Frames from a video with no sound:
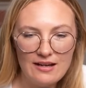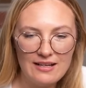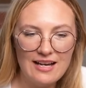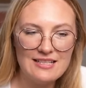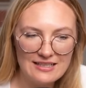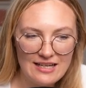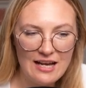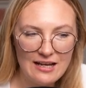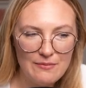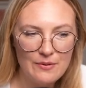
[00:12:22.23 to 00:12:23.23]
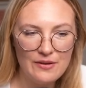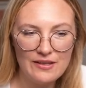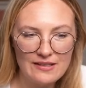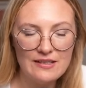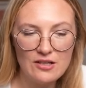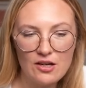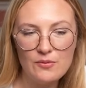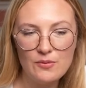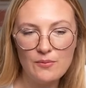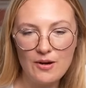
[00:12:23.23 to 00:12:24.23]
at a time when things are not
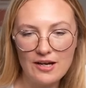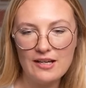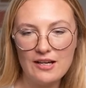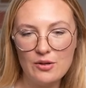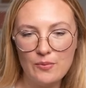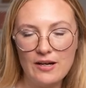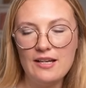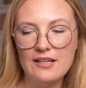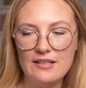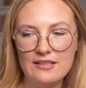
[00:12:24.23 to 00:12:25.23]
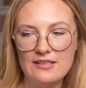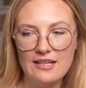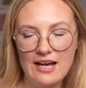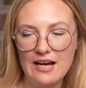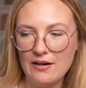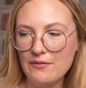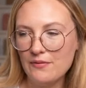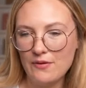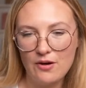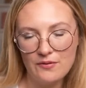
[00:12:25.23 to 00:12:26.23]
working out well and they have
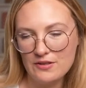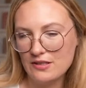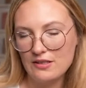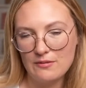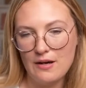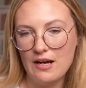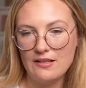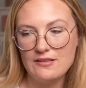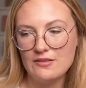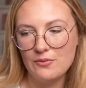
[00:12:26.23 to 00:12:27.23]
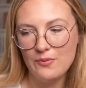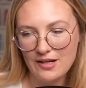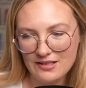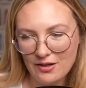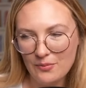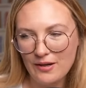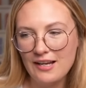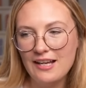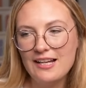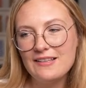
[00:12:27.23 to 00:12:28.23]
often in the past not worked out well
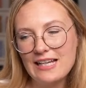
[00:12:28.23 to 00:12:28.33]
that's